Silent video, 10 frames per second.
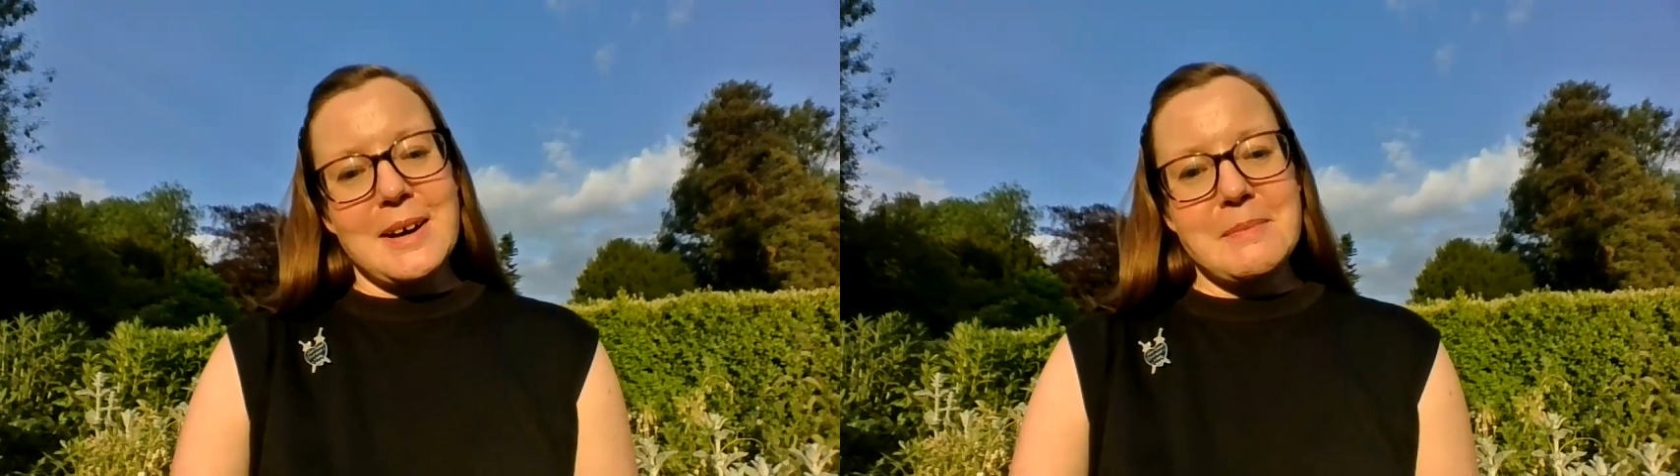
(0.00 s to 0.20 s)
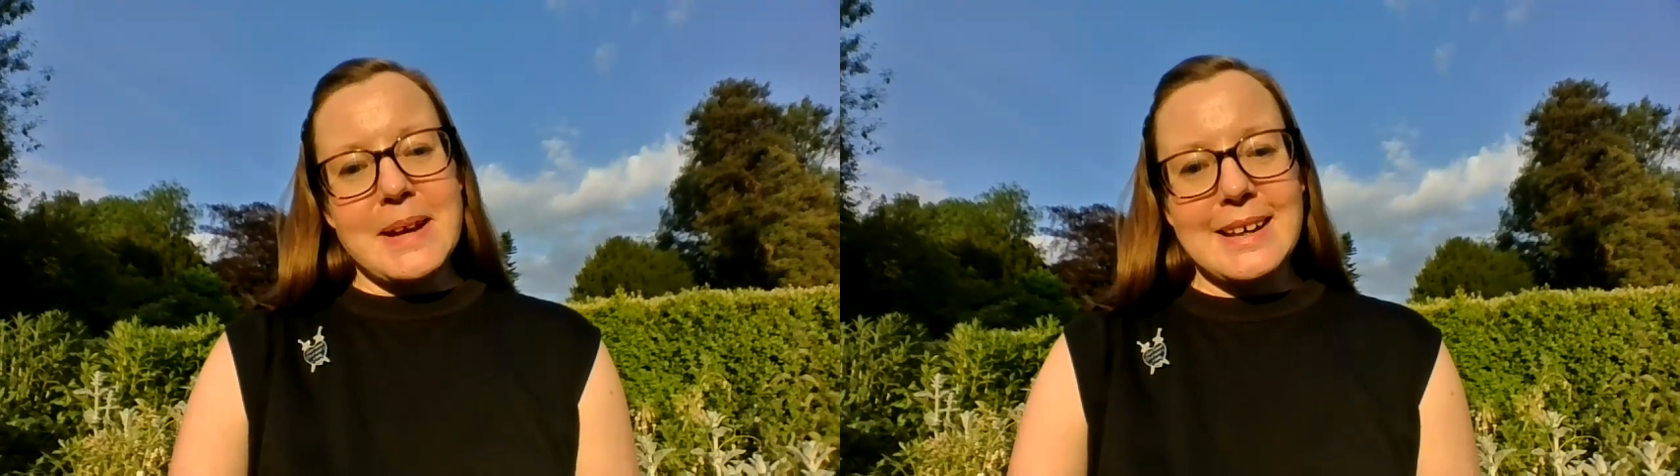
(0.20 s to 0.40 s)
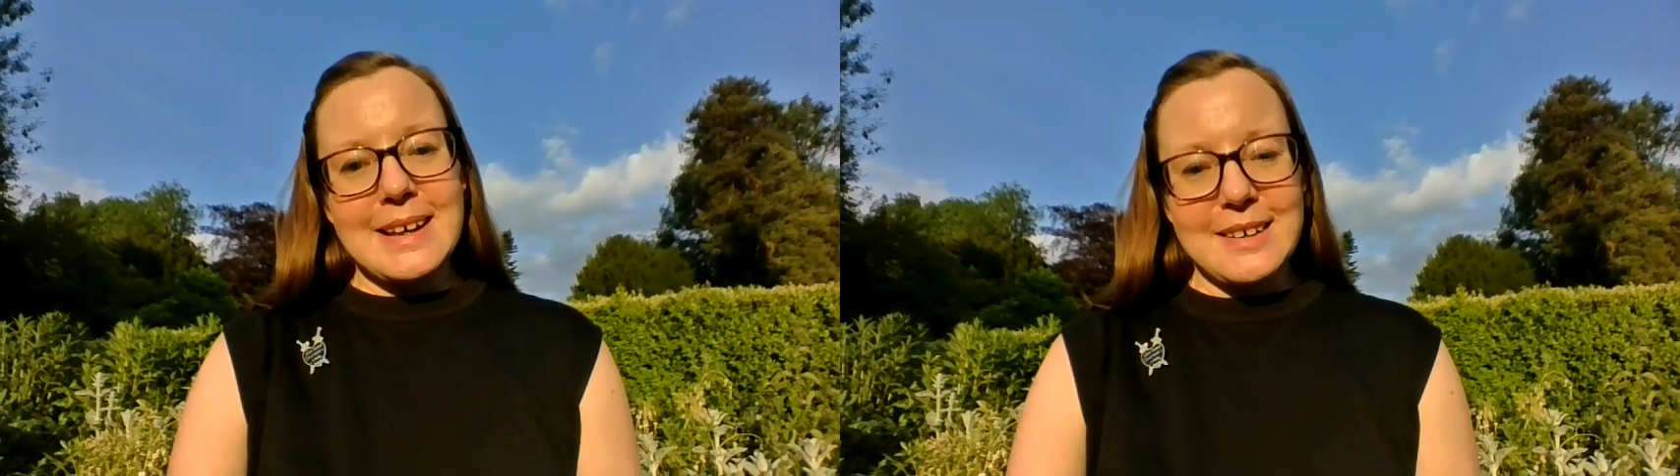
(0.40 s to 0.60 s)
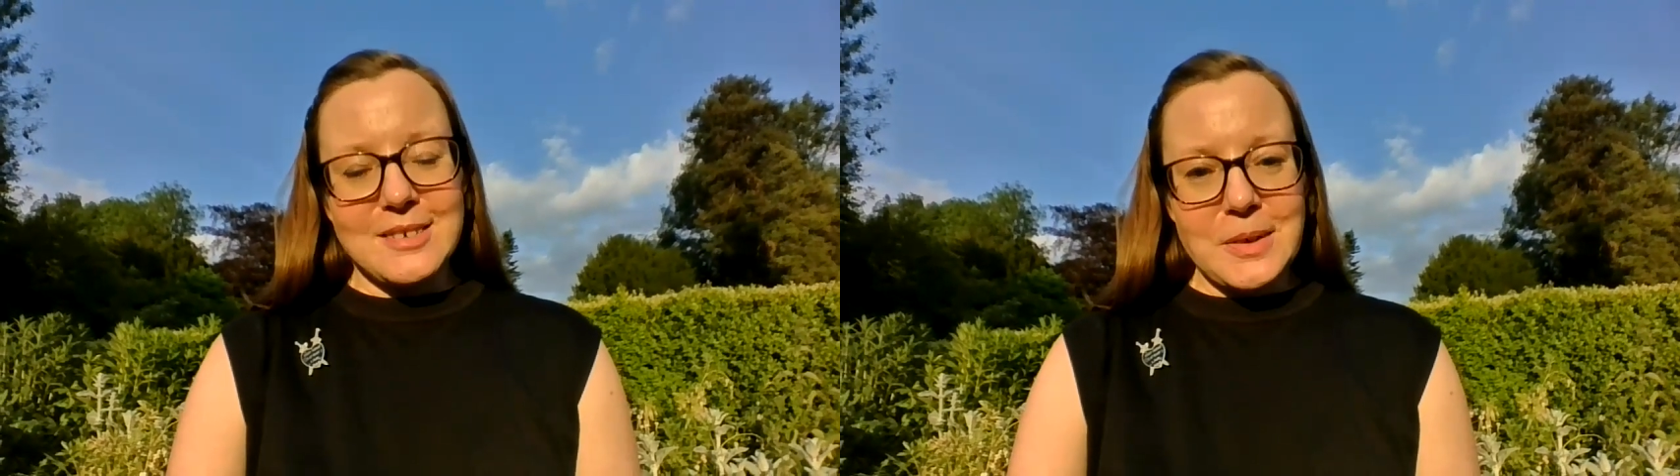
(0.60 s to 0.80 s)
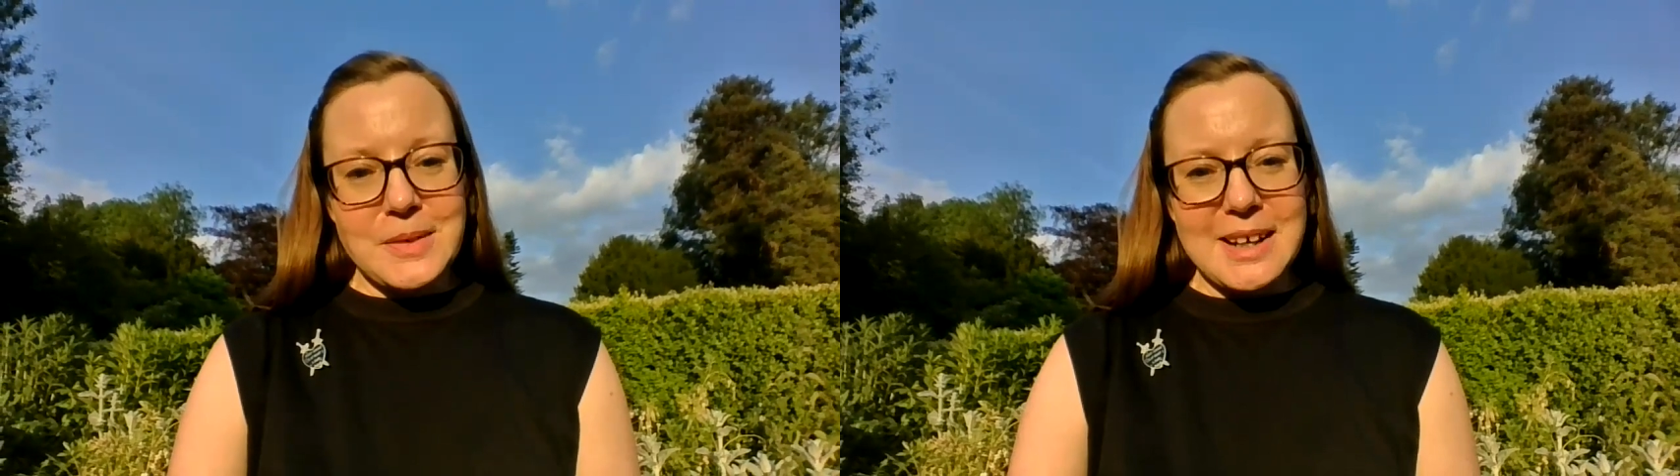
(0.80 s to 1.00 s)
making a
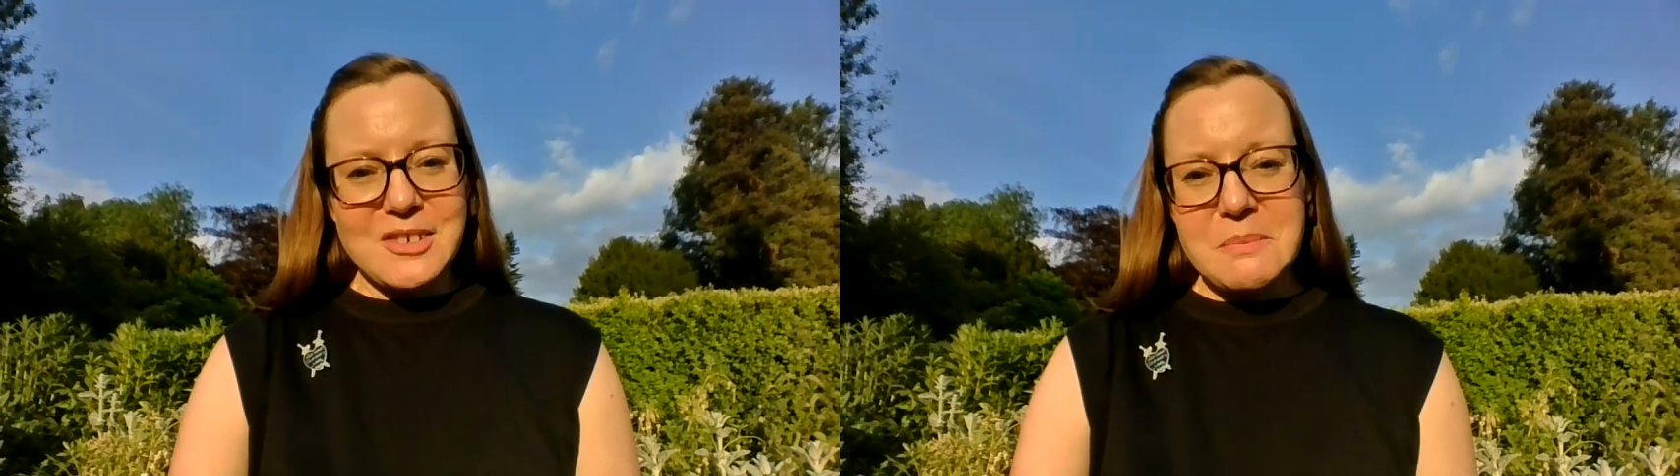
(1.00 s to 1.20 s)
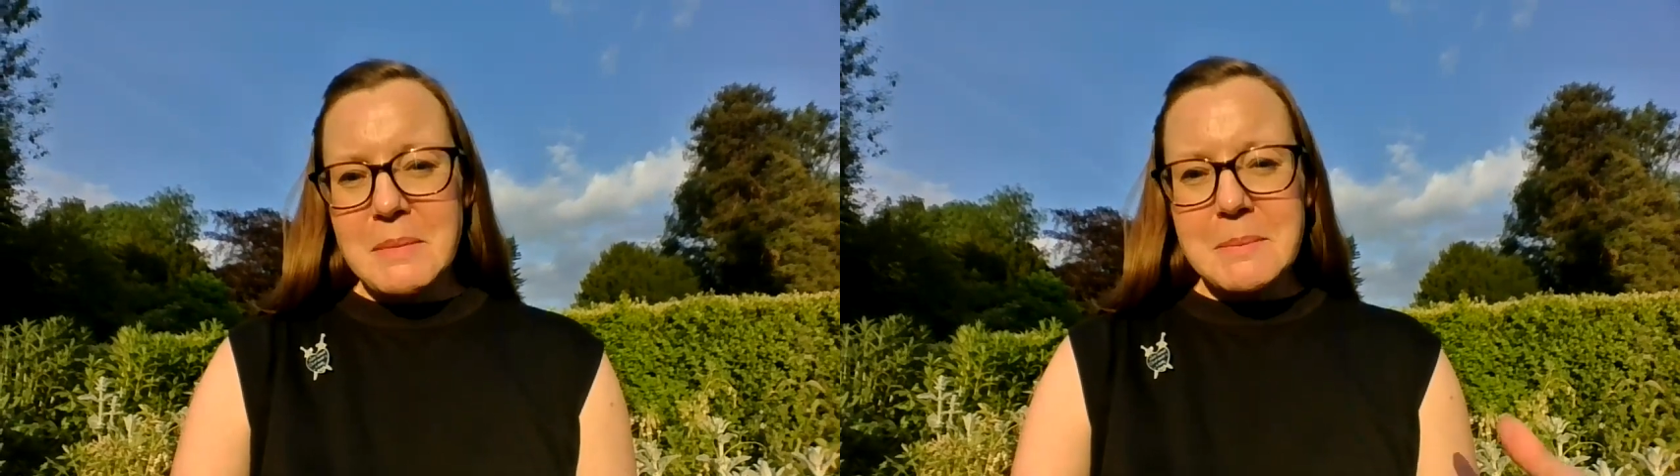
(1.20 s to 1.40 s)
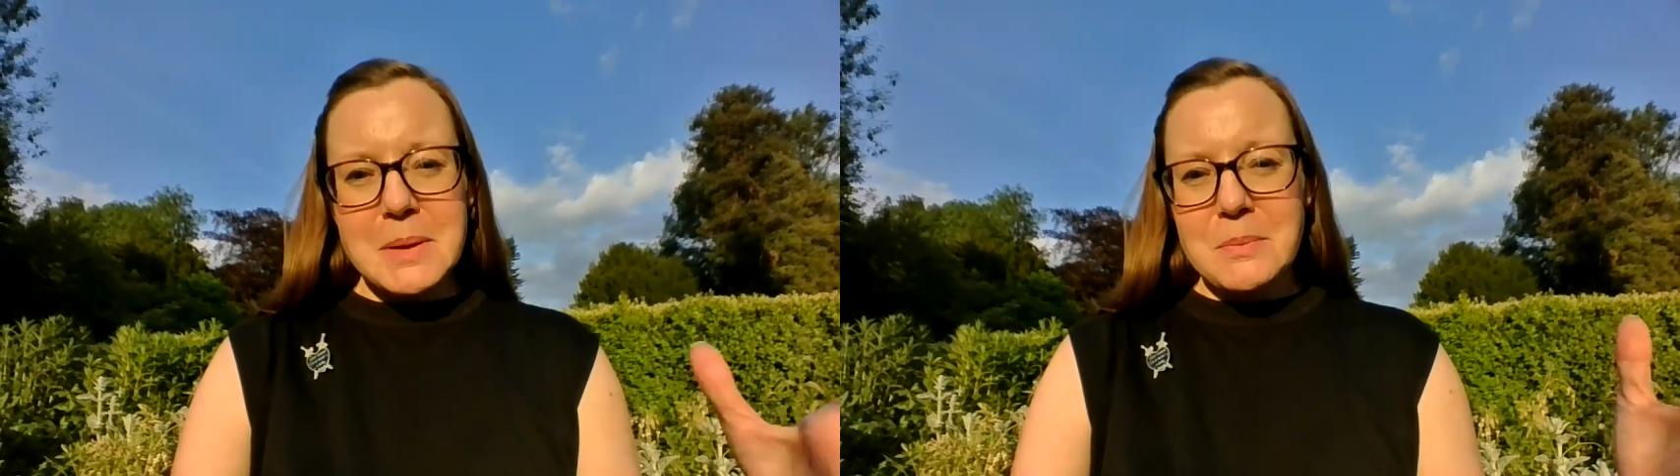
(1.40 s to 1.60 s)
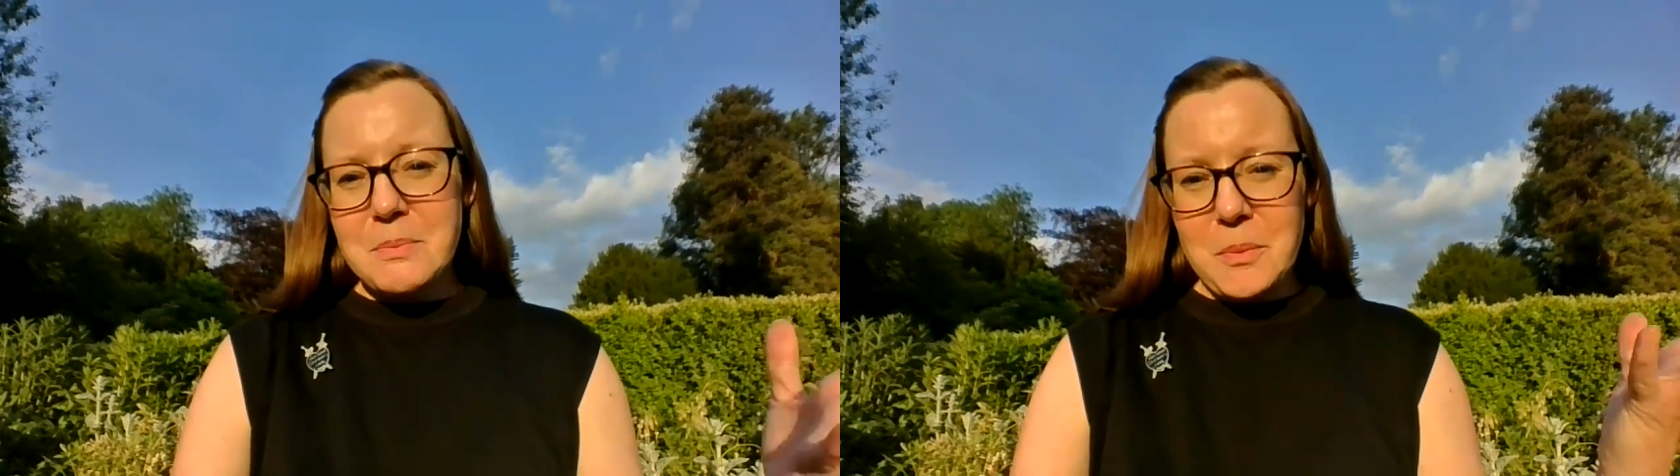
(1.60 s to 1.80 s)
donation, maybe